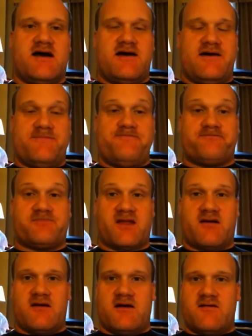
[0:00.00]

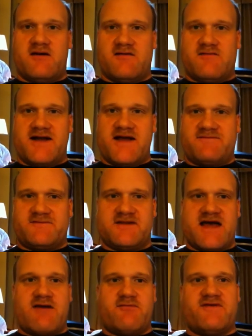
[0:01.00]
Right after
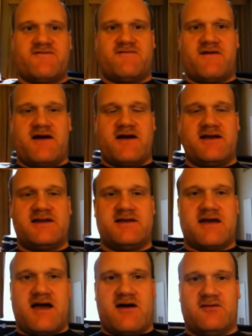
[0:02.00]
that, we
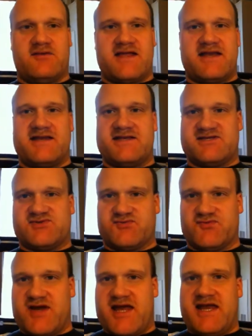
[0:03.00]
find out that it is
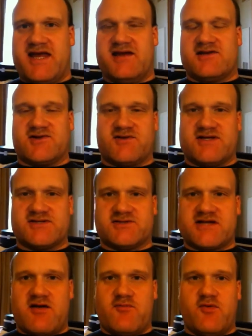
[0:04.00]
raining,
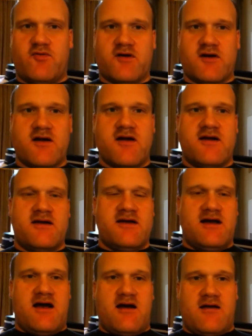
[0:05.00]
torrential downpour.
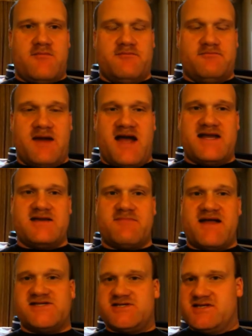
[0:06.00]
I
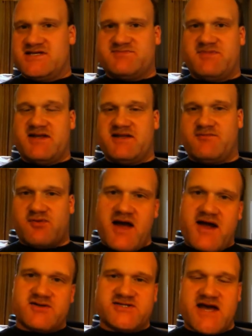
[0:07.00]
didn't mention this, but in
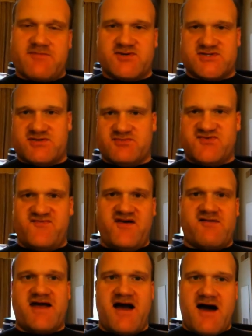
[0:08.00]
prior chapters it was
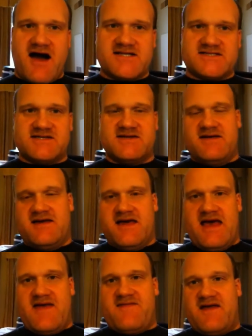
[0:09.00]
very hot
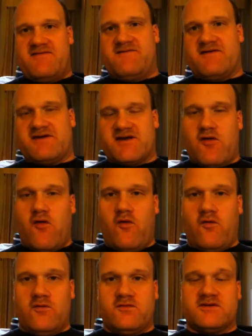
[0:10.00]
and then very
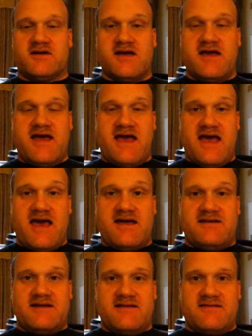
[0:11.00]
cold,
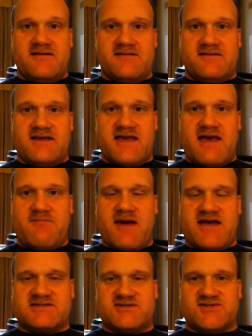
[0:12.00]
and I think the game
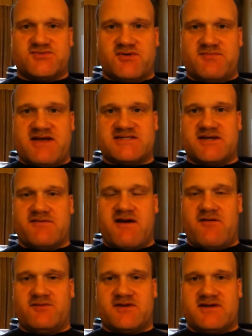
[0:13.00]
masters were messing
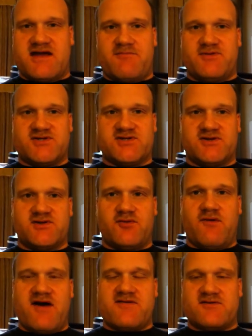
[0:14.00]
around with the temperature and
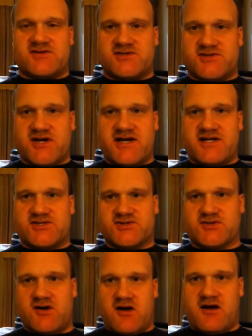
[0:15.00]
the weather to try to
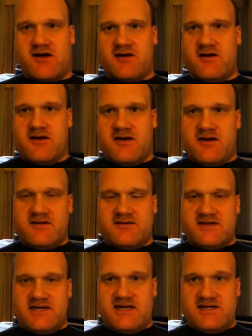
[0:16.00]
draw
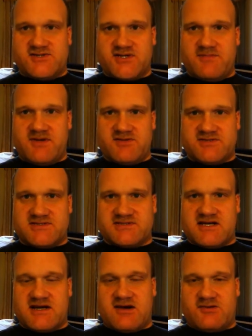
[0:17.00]
the
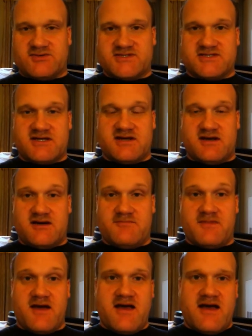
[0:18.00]
tributes out.
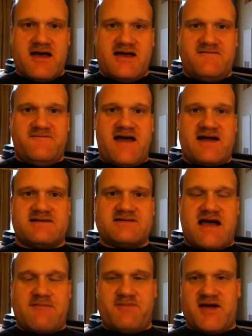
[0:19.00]
In
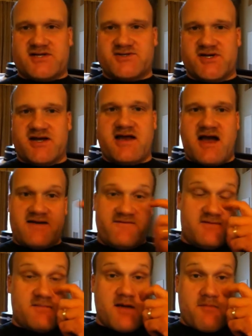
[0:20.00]
fact, I'm picturing kind
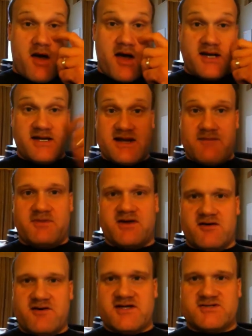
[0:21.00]
of in my mind, and I'm
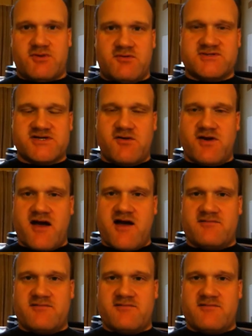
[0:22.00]
curious what was going